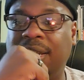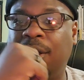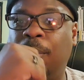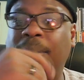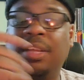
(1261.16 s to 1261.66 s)

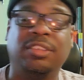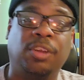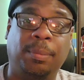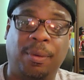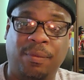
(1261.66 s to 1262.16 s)
Leo because
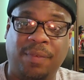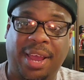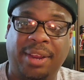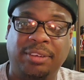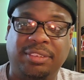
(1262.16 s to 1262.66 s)
they're both
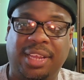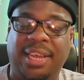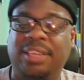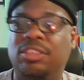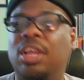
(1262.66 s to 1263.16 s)
fire
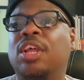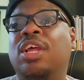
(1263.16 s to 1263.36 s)
signs.